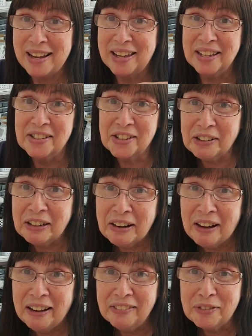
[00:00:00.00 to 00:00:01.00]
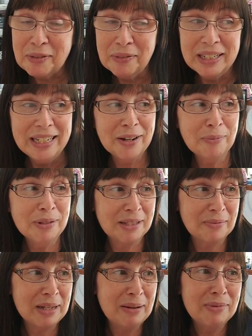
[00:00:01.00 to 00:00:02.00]
I can turn it on from in here, but
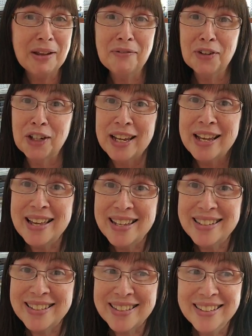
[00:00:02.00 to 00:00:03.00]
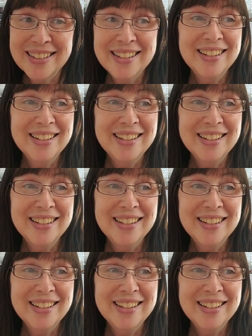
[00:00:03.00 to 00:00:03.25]
sometimes I'll forget.